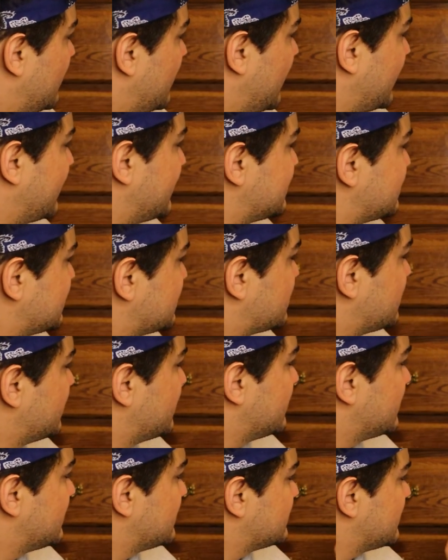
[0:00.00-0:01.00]
I guess it's
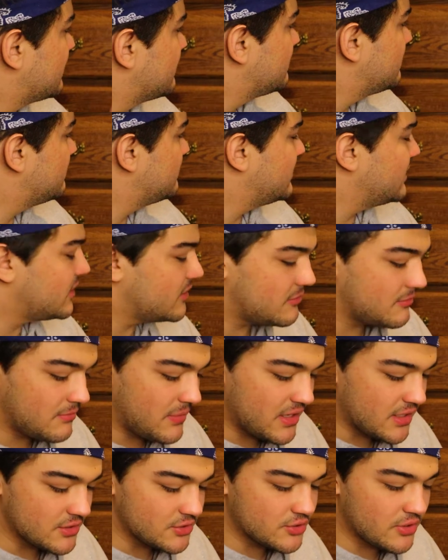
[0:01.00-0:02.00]
good because I need to
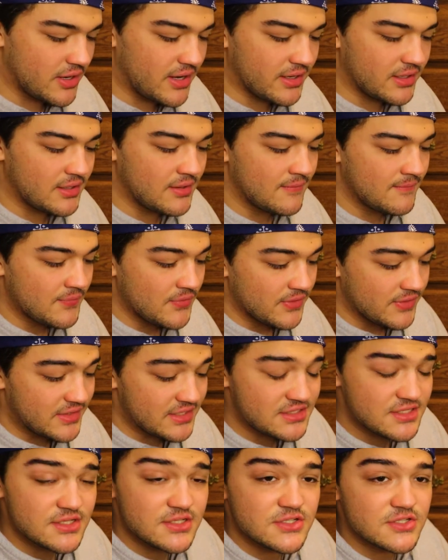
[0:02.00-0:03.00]
make it dry.
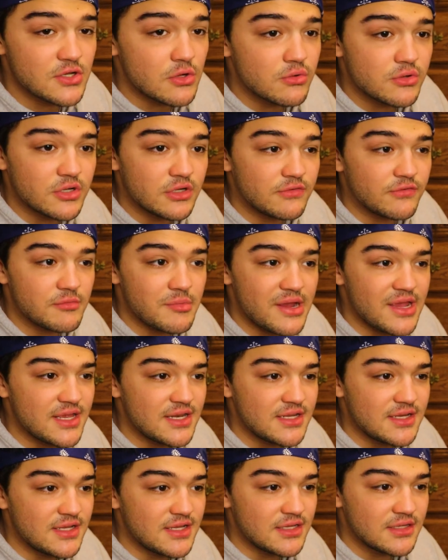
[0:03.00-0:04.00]
This is so good for my
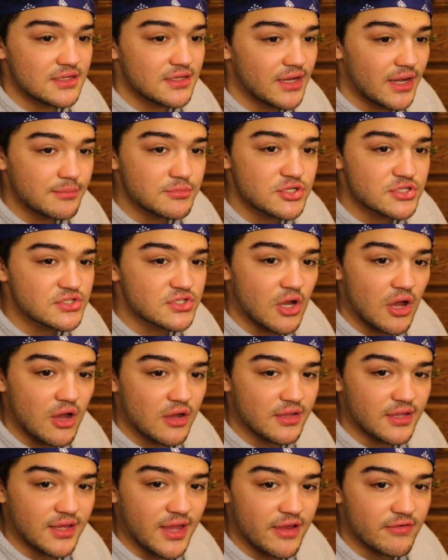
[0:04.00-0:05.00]
ADD. I'm just
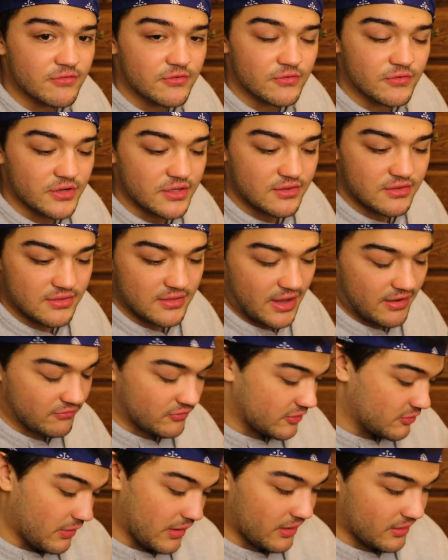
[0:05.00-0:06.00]
talking
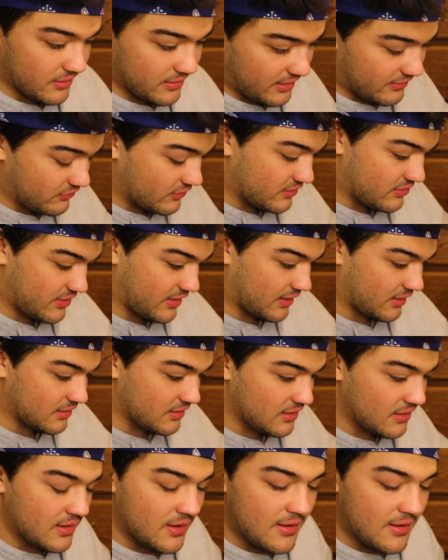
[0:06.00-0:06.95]
everywhere, everything.